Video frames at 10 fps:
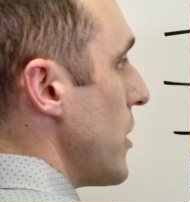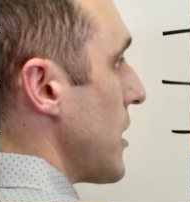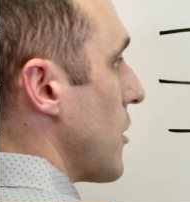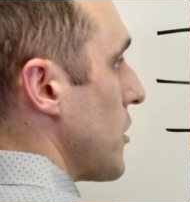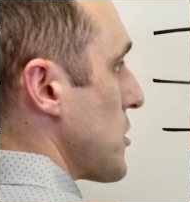we
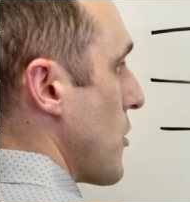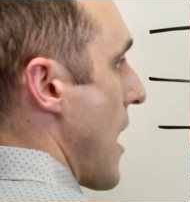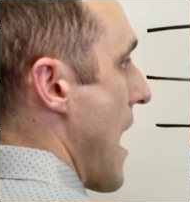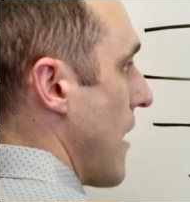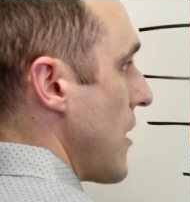can also
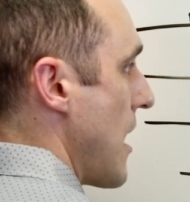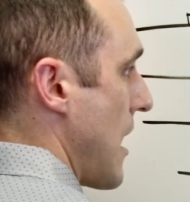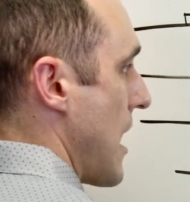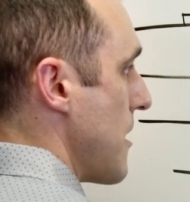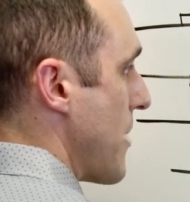have
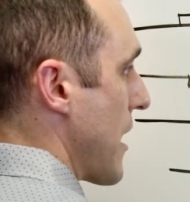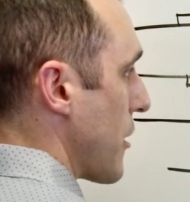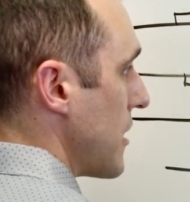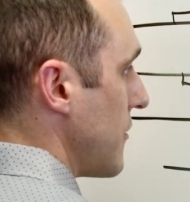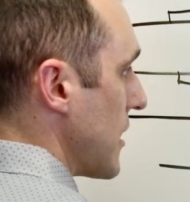a buried